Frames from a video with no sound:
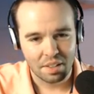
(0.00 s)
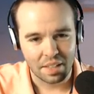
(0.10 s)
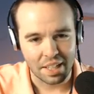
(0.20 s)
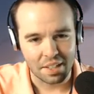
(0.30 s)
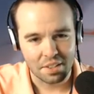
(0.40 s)
a
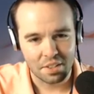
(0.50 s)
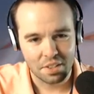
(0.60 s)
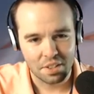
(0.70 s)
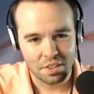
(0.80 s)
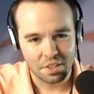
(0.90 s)
million people
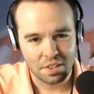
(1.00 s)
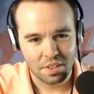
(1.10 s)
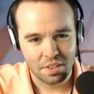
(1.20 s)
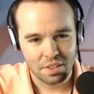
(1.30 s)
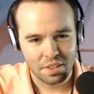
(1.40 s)

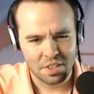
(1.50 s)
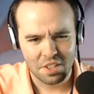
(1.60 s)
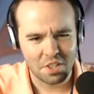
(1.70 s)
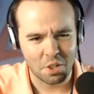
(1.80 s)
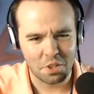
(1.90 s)
crowding me.
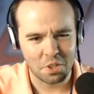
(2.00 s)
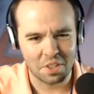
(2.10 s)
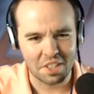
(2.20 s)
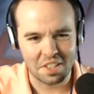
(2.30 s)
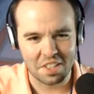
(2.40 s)
Social
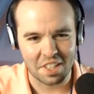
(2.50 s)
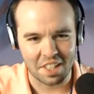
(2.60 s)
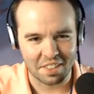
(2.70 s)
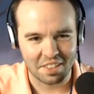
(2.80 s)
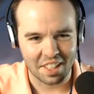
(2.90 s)

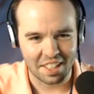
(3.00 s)
distancing. Like,